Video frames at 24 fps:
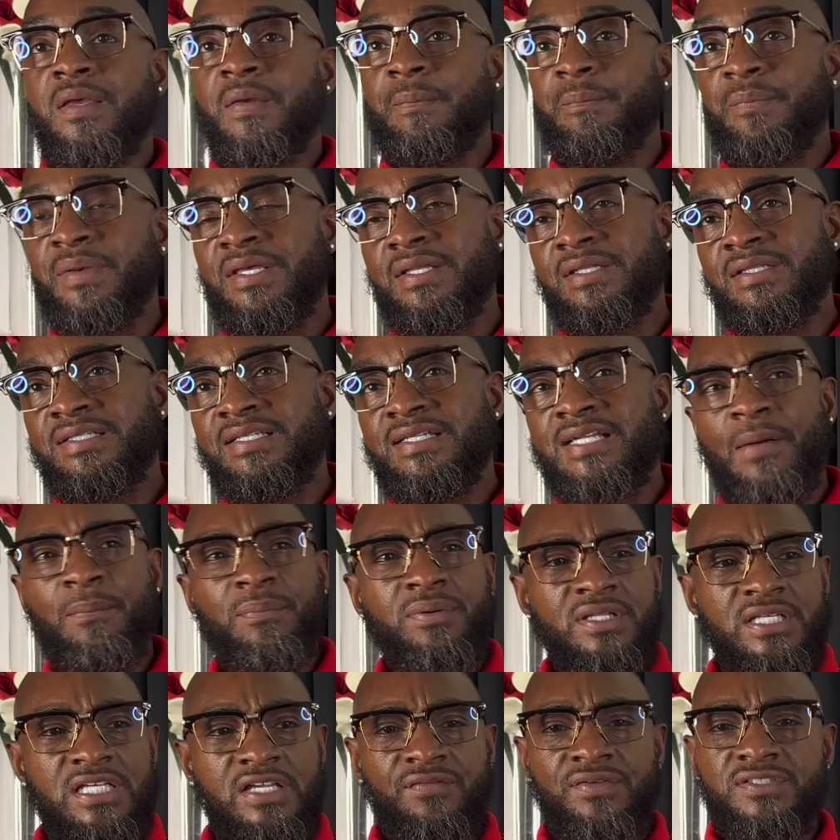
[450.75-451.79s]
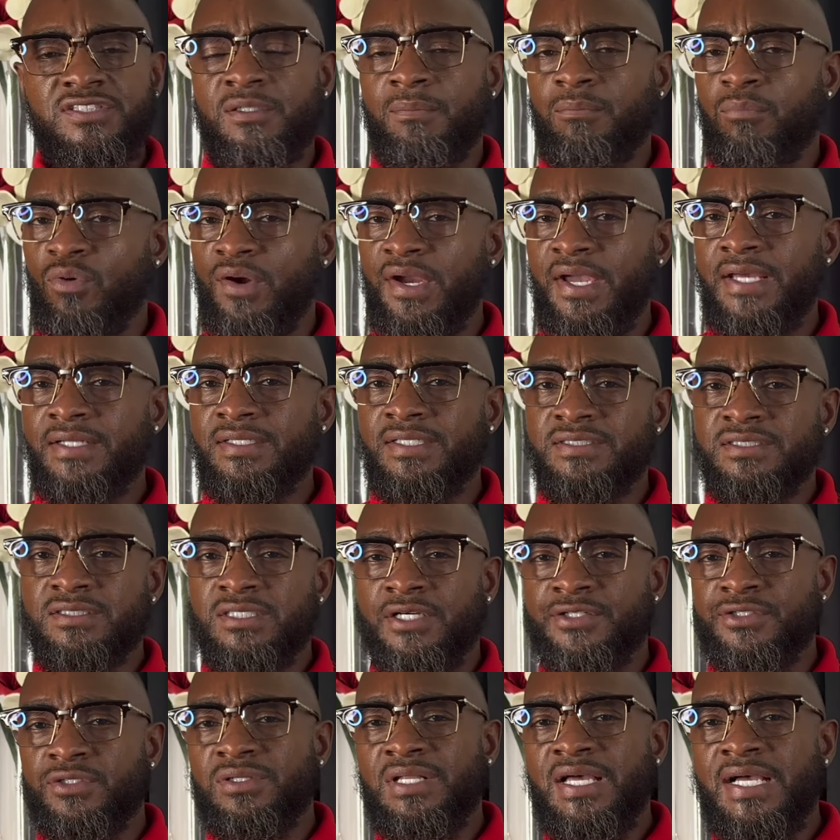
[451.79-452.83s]
Bentley, I believe, is a brand that's
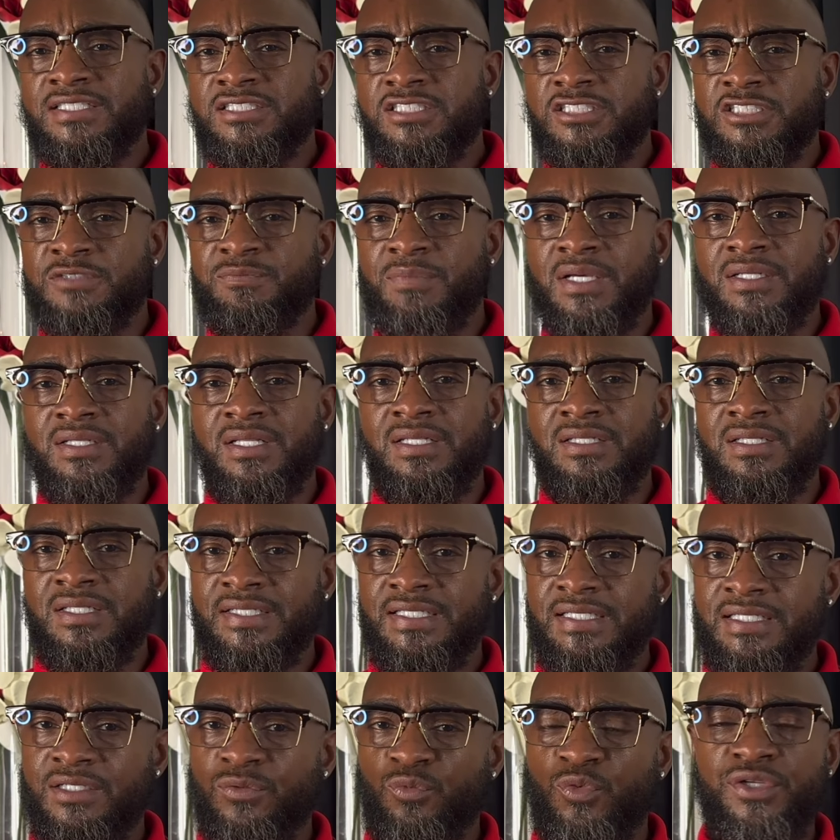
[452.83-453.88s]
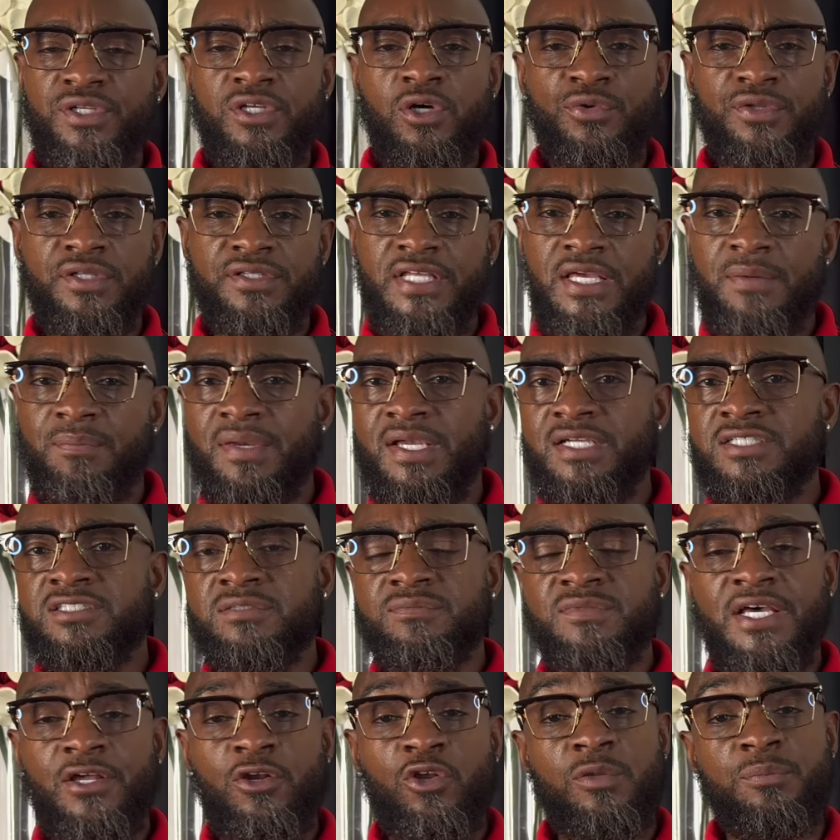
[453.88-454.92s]
under license by Lalique. We know that they make some
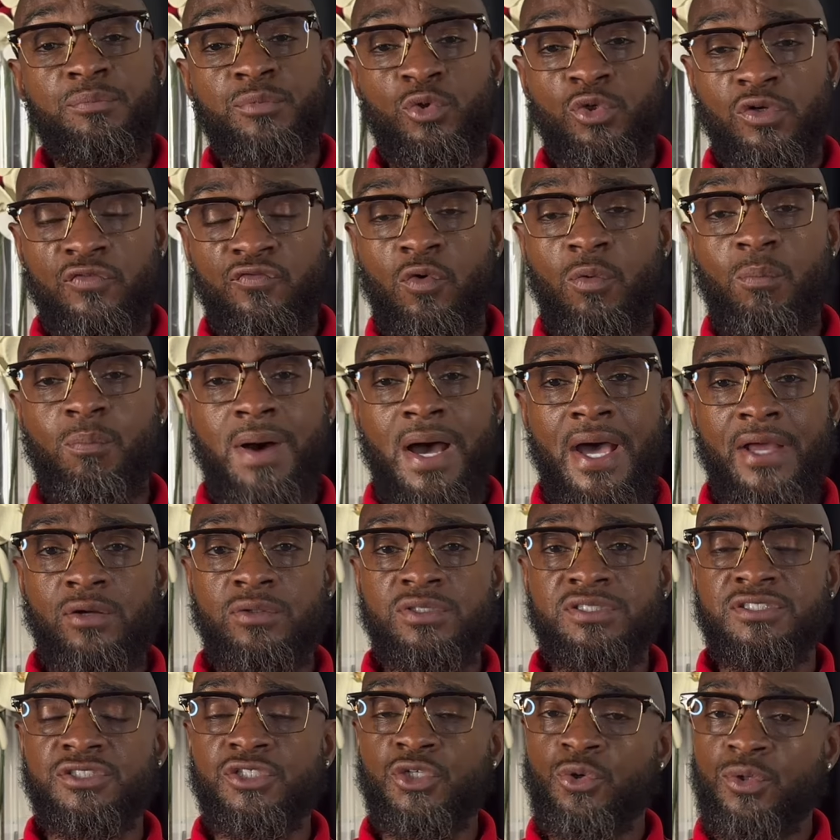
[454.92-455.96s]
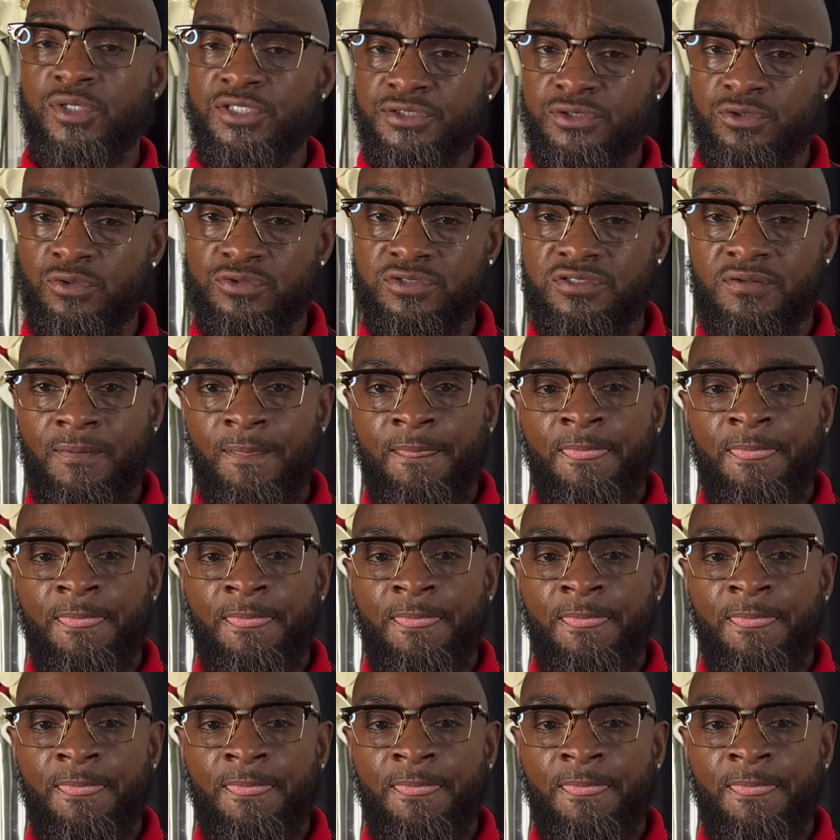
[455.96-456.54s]
not only beautiful bottles and crystals,